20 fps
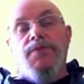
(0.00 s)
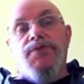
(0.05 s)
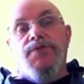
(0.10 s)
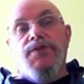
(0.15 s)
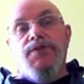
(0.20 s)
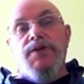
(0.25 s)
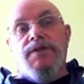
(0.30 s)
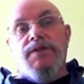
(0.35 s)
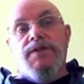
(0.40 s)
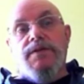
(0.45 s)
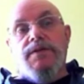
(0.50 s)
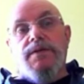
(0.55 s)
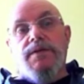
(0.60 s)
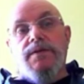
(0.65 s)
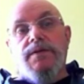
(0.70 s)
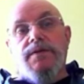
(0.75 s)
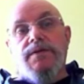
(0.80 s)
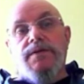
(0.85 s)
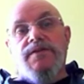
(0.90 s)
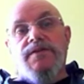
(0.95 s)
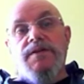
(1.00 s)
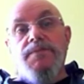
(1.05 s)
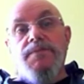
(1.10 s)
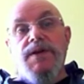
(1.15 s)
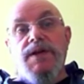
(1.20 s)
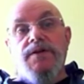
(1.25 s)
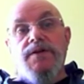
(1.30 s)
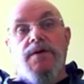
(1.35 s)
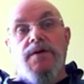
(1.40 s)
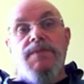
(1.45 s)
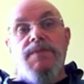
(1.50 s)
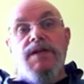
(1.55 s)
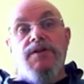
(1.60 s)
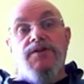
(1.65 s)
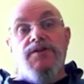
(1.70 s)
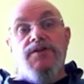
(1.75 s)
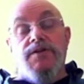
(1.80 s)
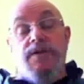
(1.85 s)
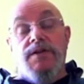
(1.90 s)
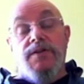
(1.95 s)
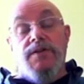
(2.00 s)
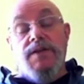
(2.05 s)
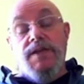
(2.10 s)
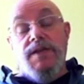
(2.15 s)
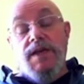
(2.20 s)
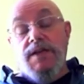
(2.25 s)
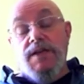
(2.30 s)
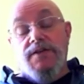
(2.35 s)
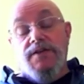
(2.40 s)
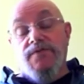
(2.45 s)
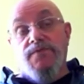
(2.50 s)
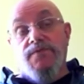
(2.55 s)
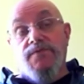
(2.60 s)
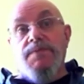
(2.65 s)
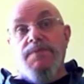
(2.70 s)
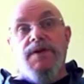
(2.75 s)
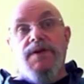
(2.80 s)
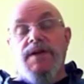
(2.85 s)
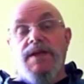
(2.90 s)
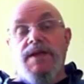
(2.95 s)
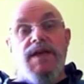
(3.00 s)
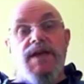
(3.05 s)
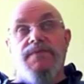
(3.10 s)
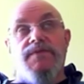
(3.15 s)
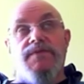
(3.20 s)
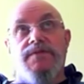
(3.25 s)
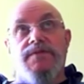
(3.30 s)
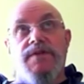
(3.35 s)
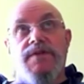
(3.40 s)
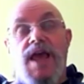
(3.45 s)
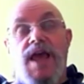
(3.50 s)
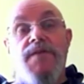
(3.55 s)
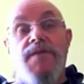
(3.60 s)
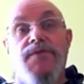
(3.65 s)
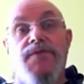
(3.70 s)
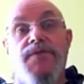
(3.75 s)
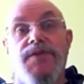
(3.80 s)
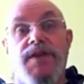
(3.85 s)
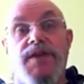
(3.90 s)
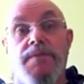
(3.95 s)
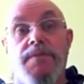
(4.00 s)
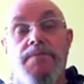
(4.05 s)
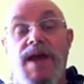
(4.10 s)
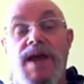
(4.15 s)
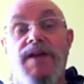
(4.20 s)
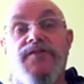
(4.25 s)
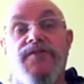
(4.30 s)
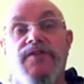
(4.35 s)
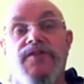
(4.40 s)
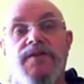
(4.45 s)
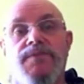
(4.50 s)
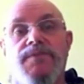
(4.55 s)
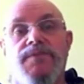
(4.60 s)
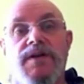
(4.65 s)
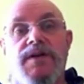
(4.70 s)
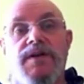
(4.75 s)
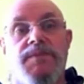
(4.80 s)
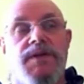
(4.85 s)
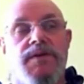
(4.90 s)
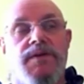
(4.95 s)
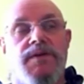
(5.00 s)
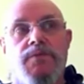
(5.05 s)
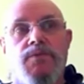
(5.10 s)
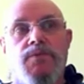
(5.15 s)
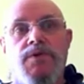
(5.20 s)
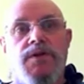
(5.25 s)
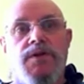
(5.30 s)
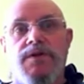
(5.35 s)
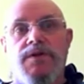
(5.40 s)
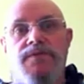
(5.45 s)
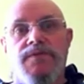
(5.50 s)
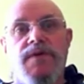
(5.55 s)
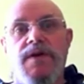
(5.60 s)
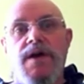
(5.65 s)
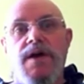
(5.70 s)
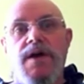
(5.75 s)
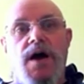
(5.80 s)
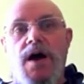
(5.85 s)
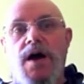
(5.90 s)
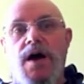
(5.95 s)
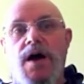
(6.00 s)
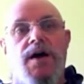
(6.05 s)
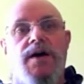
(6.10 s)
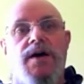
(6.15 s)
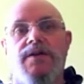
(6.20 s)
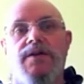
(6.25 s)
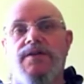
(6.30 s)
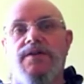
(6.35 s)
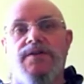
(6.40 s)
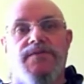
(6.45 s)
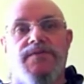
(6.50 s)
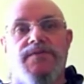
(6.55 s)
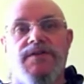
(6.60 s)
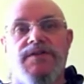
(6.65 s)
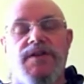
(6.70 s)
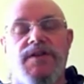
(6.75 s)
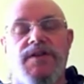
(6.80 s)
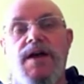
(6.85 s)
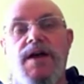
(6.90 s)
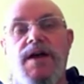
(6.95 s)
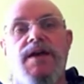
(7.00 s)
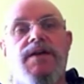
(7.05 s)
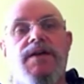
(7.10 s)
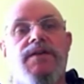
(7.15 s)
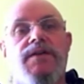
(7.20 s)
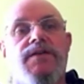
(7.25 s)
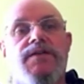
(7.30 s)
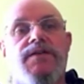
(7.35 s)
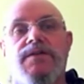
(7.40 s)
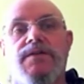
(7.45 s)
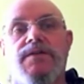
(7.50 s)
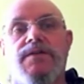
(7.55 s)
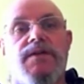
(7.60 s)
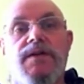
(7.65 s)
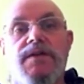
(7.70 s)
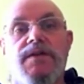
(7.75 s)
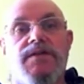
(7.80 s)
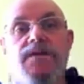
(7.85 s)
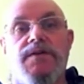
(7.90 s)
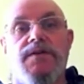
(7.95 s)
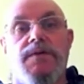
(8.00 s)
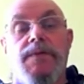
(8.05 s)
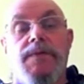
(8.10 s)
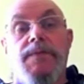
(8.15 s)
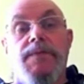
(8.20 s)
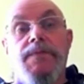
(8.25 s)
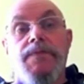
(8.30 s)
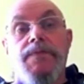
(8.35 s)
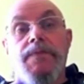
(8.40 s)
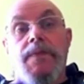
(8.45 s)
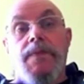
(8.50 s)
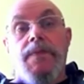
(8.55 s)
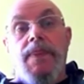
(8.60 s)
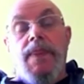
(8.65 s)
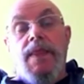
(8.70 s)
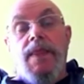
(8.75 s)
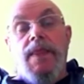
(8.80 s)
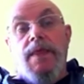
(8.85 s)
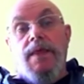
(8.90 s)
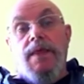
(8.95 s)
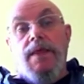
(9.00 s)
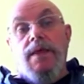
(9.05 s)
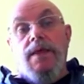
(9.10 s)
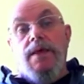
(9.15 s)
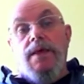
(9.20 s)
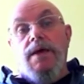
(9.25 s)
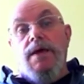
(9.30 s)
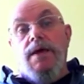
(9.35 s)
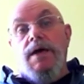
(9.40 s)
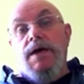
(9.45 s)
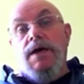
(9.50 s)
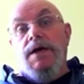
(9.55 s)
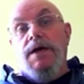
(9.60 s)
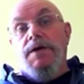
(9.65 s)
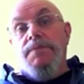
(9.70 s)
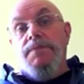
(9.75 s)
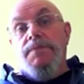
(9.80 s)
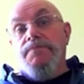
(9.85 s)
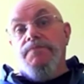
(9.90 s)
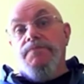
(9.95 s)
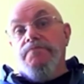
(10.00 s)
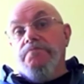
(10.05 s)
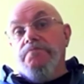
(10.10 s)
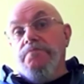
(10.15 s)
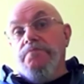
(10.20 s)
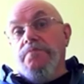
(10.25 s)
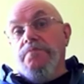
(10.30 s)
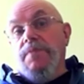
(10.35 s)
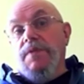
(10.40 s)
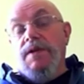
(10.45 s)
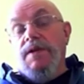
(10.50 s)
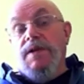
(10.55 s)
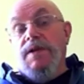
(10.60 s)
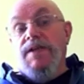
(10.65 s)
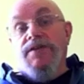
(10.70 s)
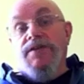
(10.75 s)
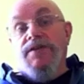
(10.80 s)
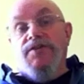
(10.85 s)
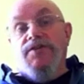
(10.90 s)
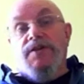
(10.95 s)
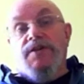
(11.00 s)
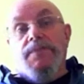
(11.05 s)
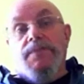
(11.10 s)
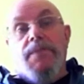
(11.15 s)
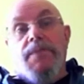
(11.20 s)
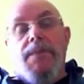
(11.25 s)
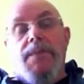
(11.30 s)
that simply are not mentioned. In the case of women, it covers everything imaginable. I mean, the world of arts, science, so on, leadership.